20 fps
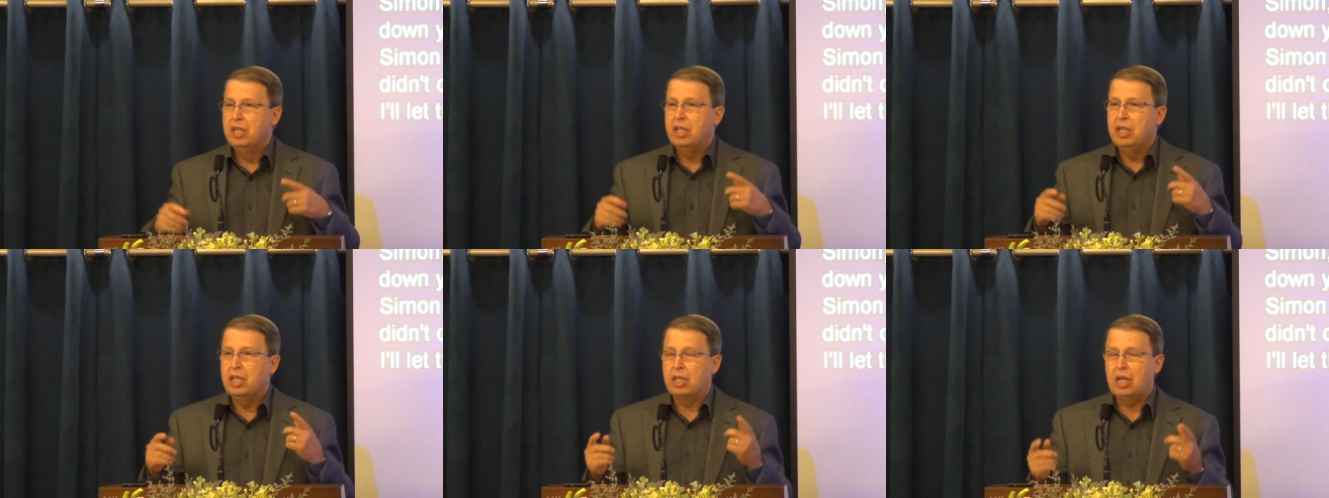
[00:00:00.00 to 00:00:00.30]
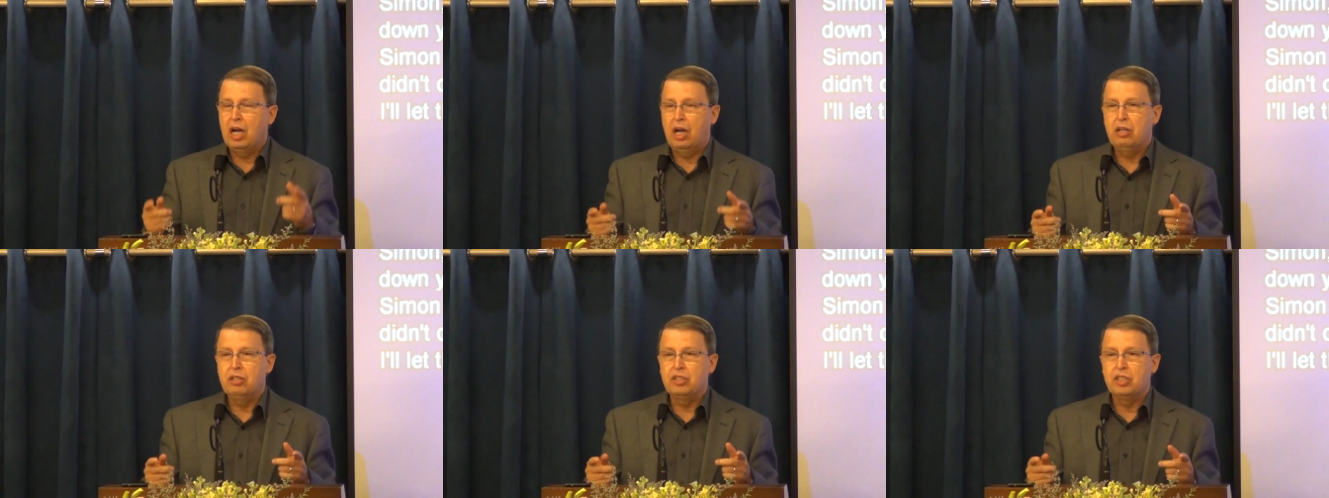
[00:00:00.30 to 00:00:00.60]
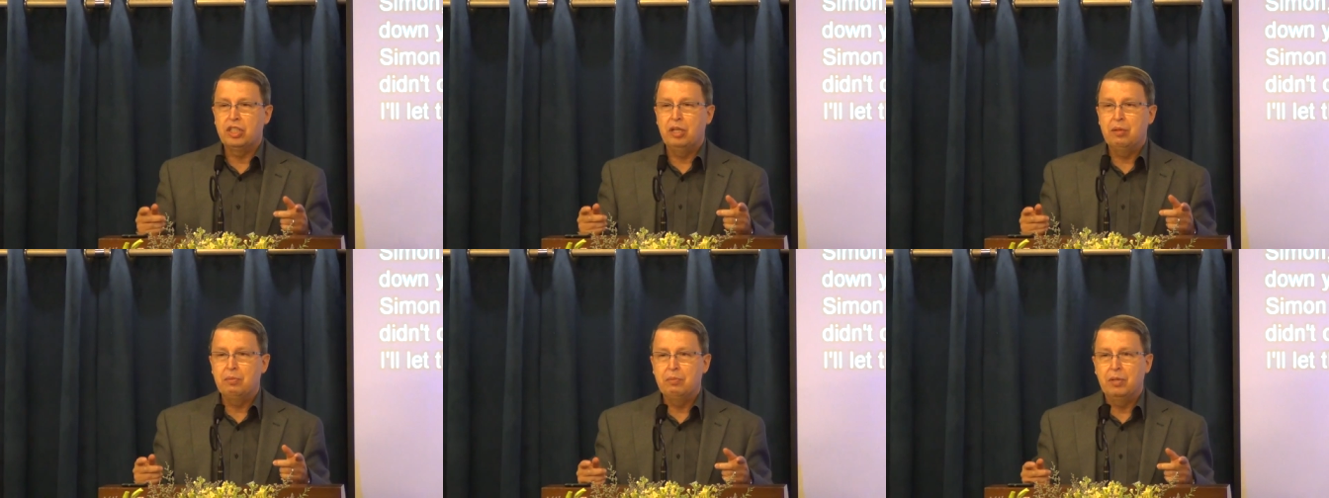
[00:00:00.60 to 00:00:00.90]
he
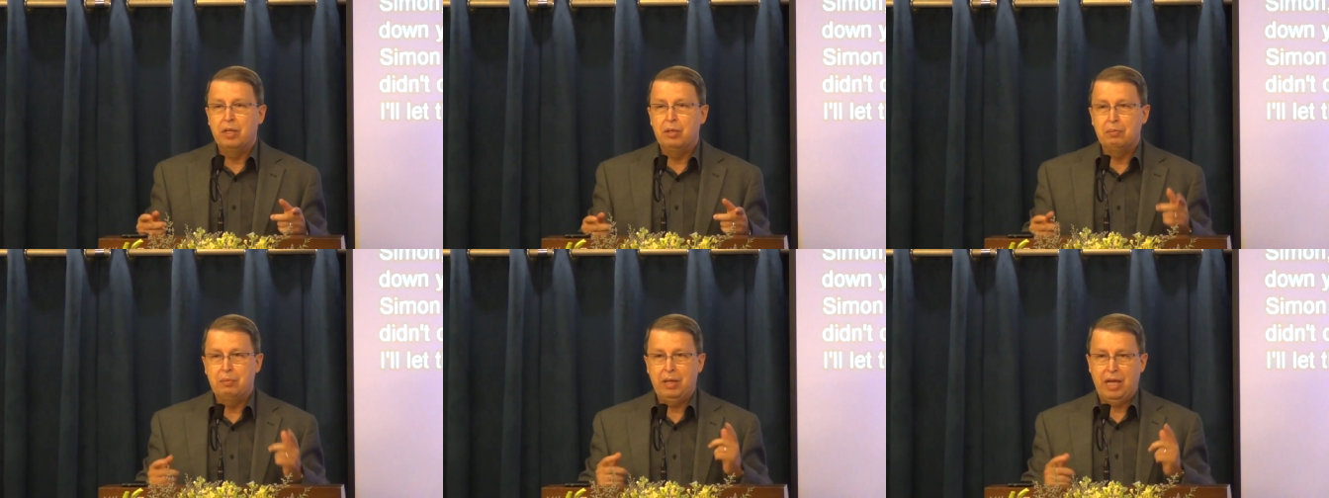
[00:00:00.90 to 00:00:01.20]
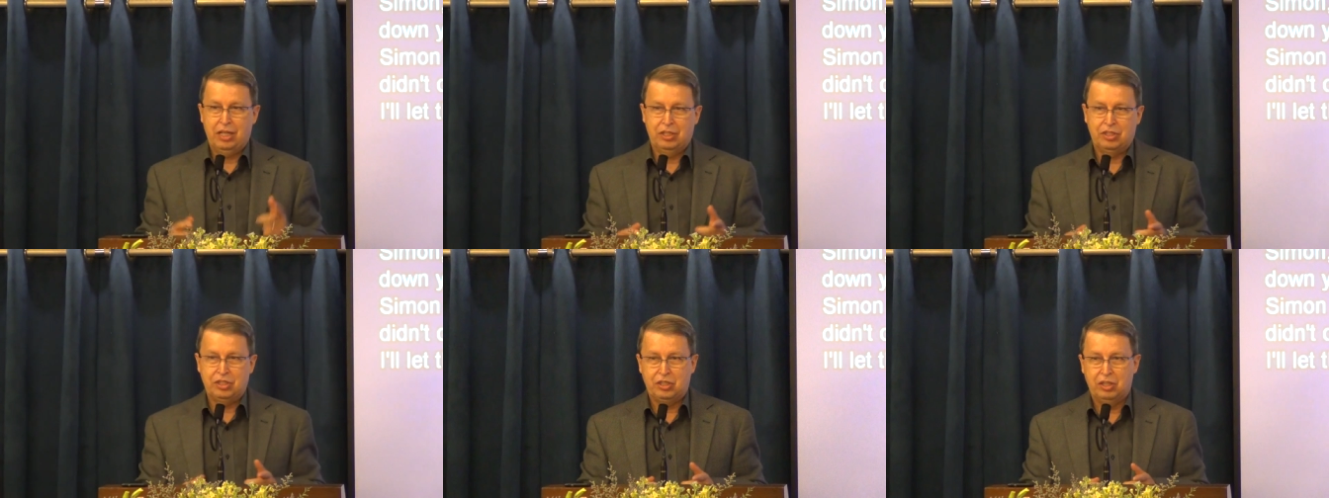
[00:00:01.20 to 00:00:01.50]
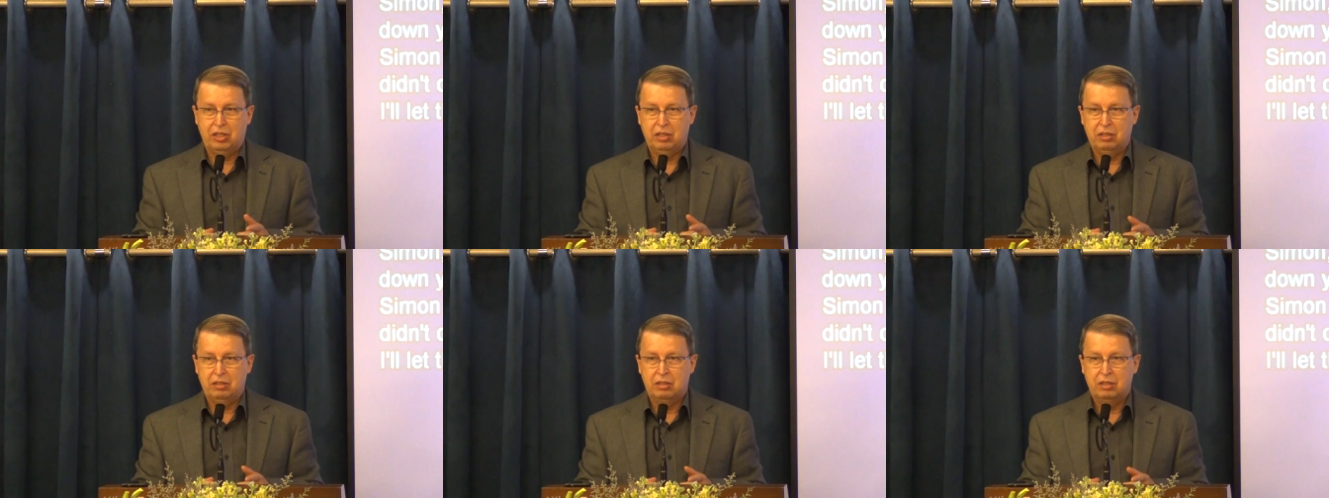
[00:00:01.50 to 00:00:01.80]
calls him
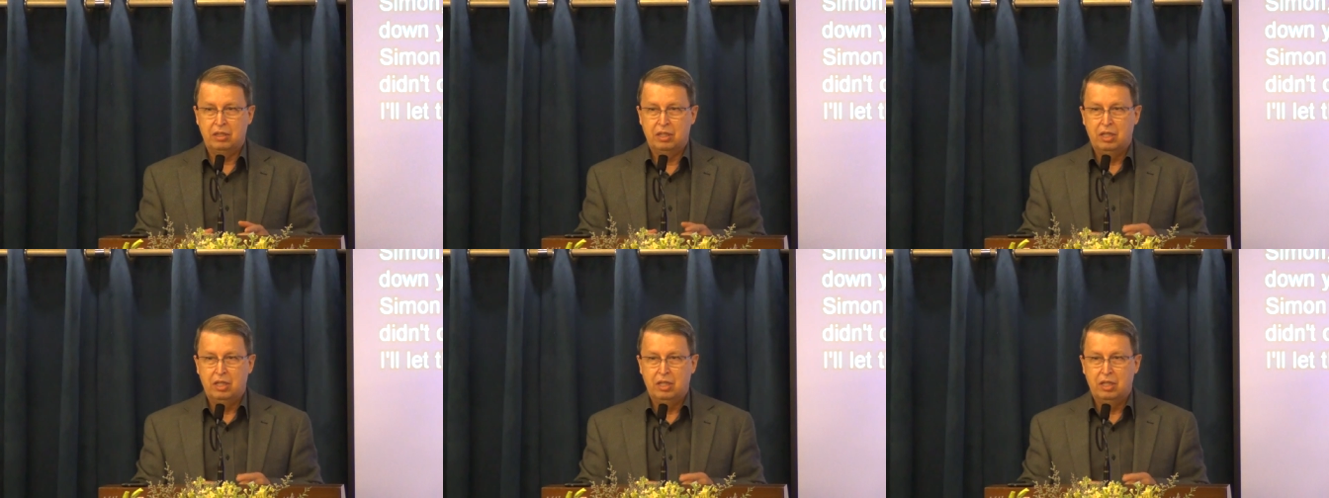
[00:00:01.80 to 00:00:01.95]
Master.